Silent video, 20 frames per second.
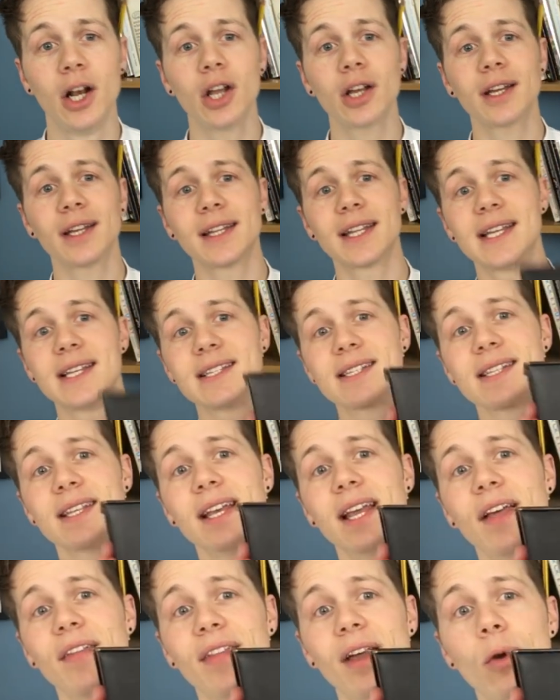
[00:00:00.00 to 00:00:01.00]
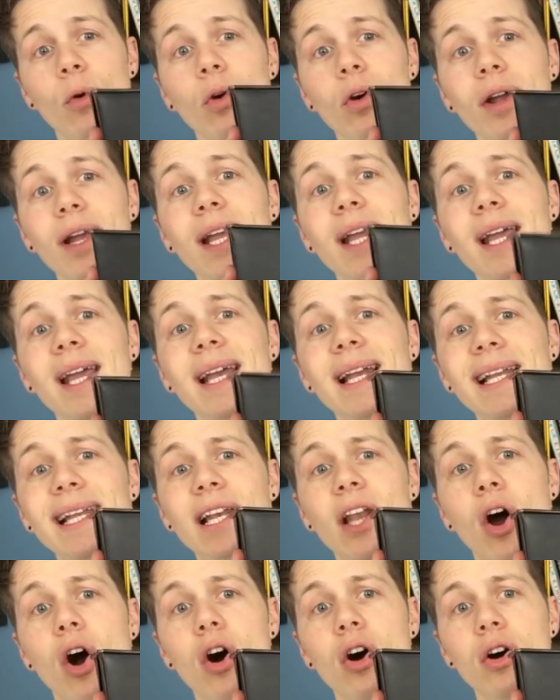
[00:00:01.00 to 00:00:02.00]
Look at these, they're
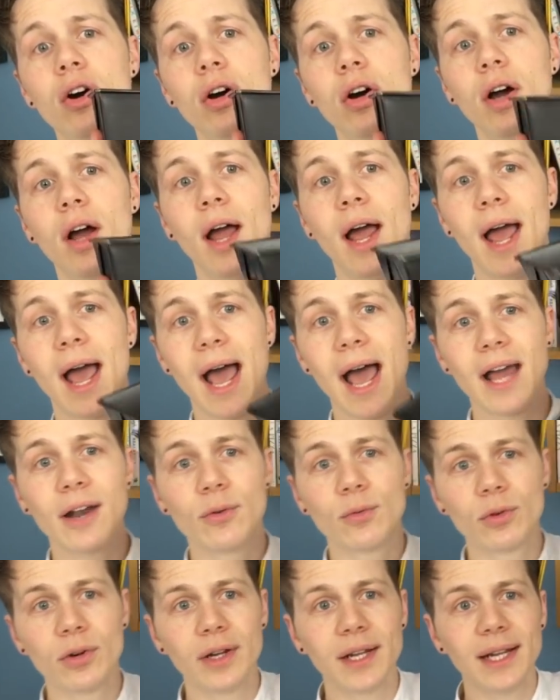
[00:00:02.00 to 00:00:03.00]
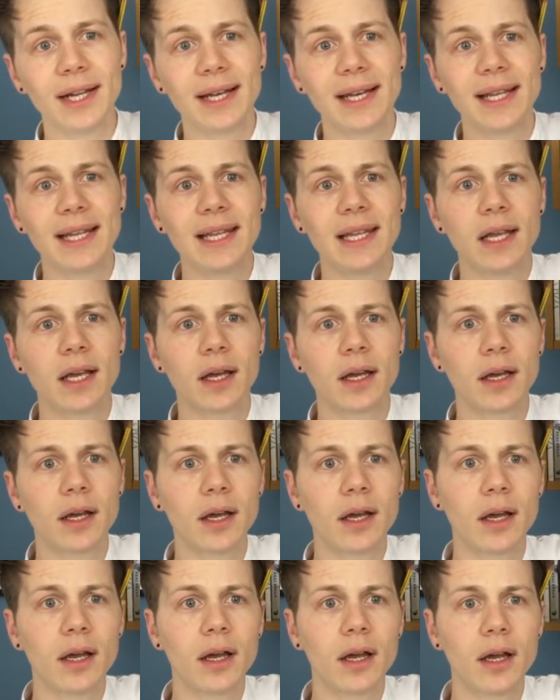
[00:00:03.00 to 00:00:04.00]
really long and really
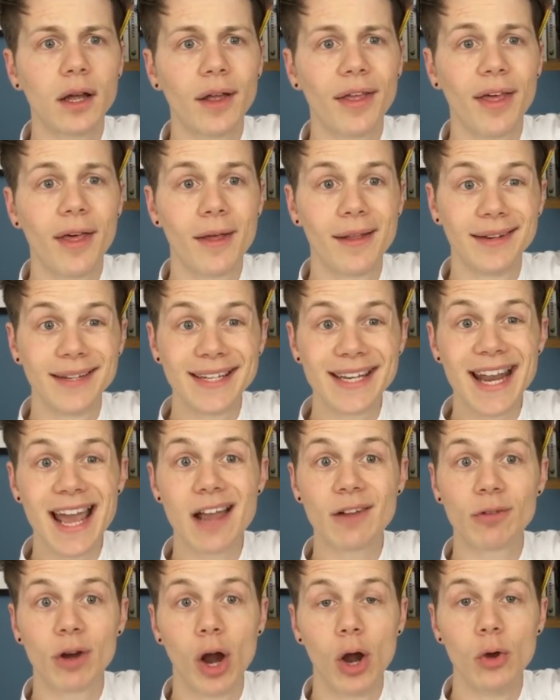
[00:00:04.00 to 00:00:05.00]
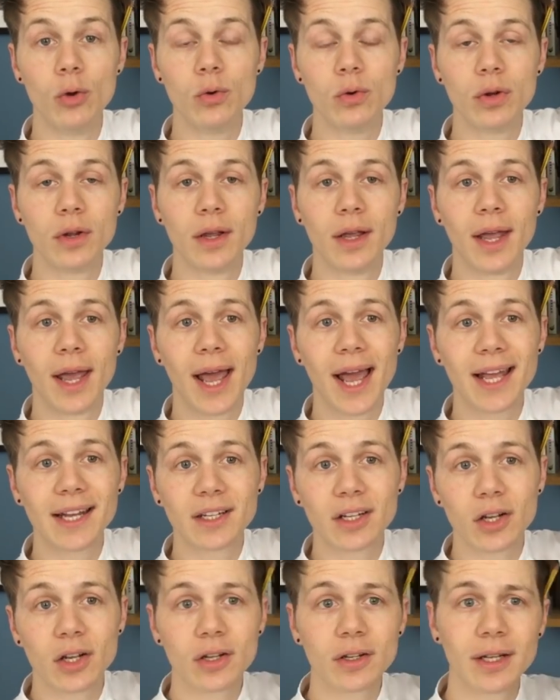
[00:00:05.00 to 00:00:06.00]
uh, narrow
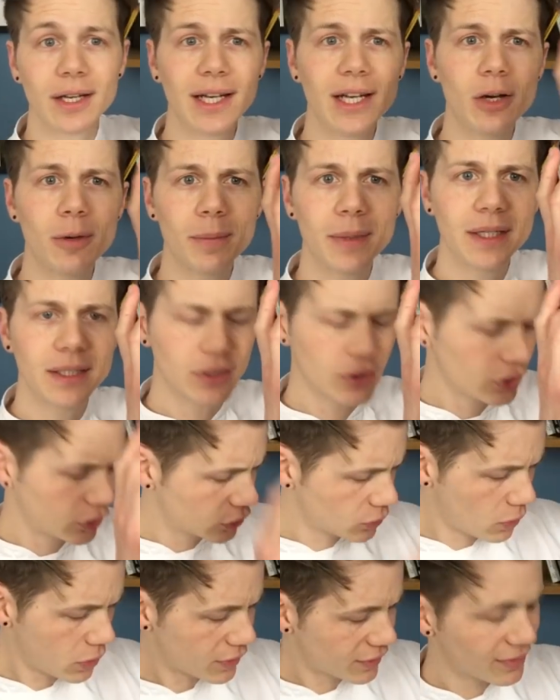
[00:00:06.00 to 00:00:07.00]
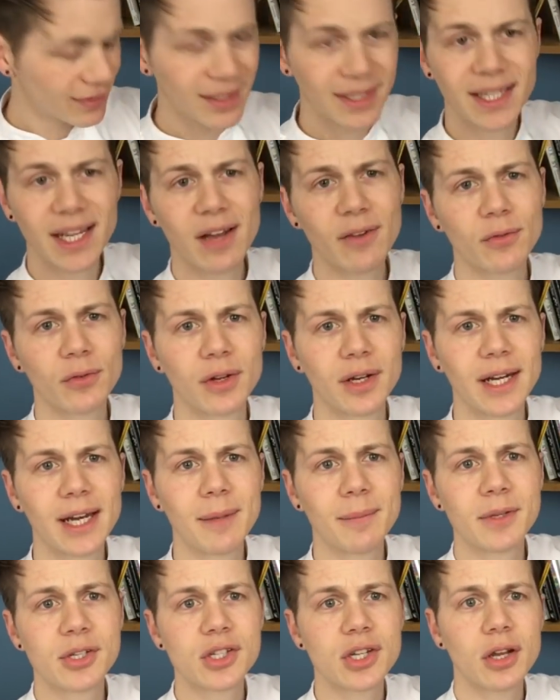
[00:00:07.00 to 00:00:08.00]
and a little bit squatter than the other one.
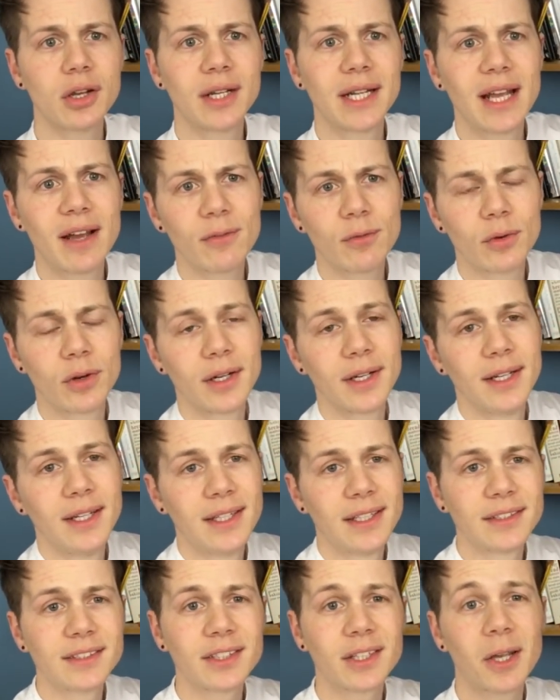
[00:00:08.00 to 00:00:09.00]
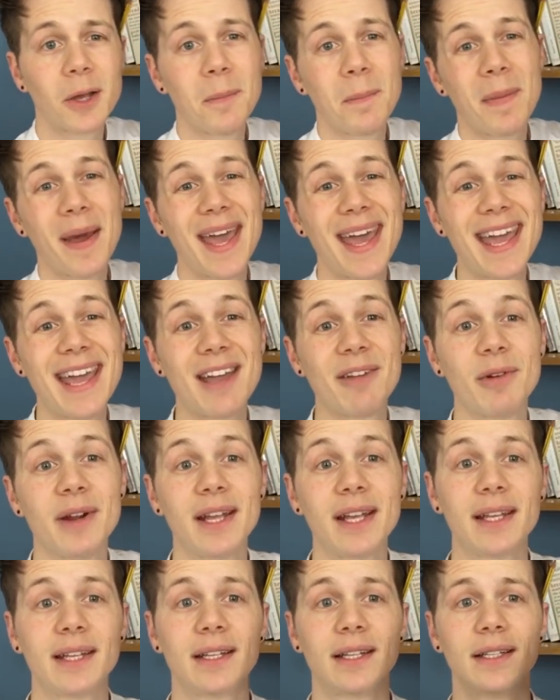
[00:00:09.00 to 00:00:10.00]
Let me show you the other one to compare
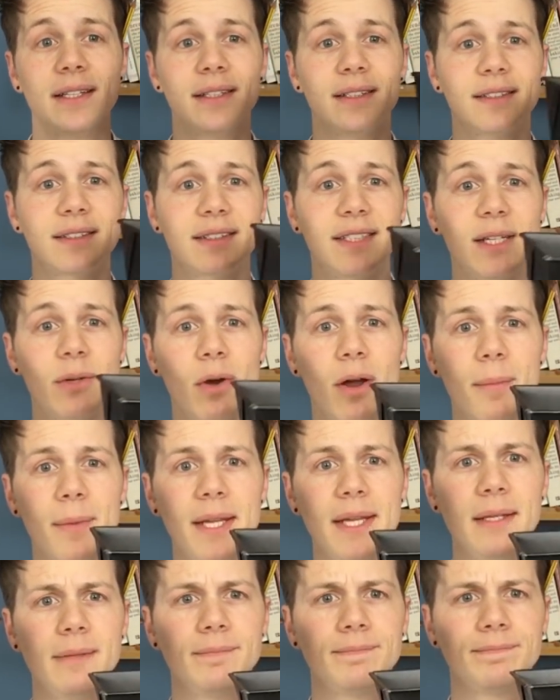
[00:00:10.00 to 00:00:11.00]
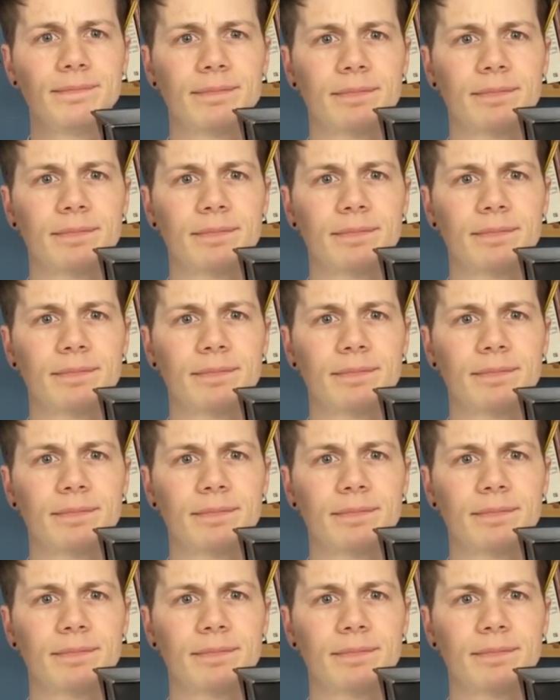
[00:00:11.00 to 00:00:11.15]
it, see what I mean?